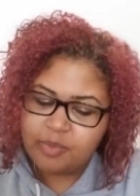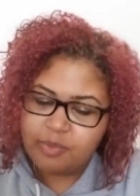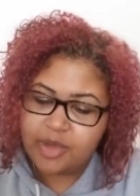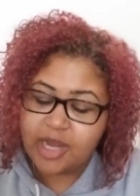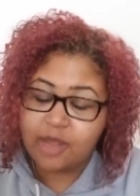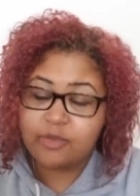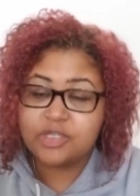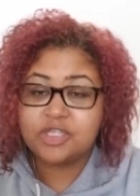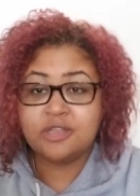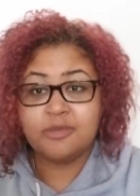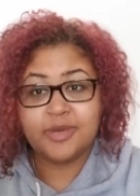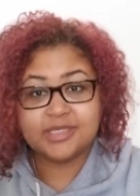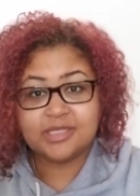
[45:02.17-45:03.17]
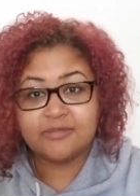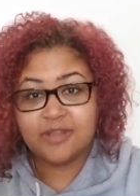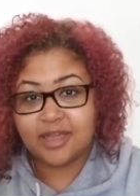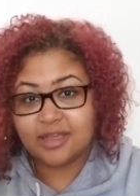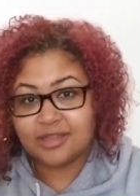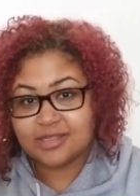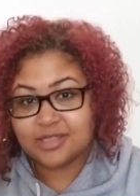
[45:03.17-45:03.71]
but I wish you the best of
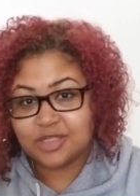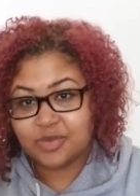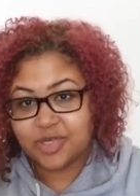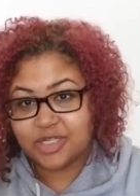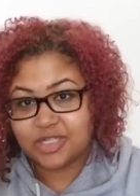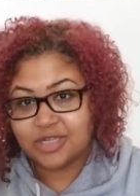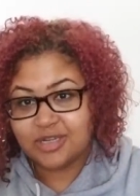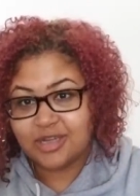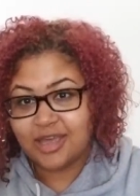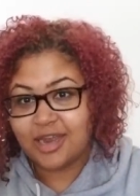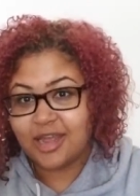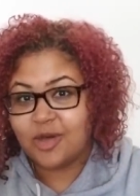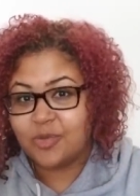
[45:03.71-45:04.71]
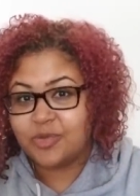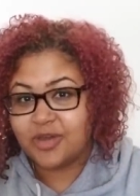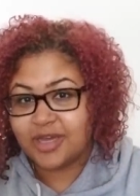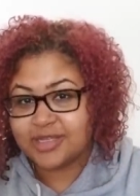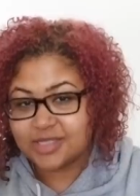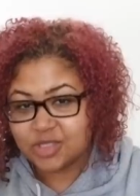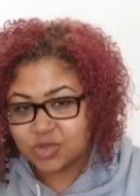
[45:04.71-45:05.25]
luck in this situation, and I hope you
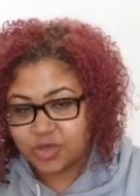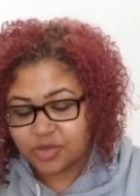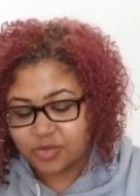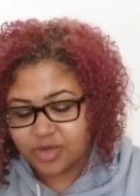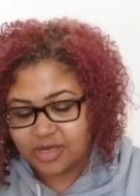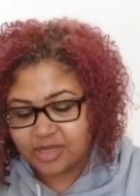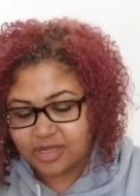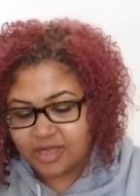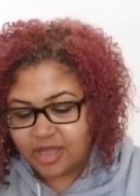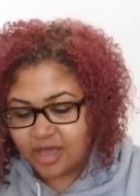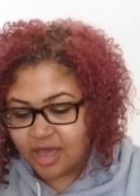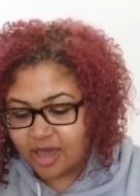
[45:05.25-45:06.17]
guys enjoy the reading.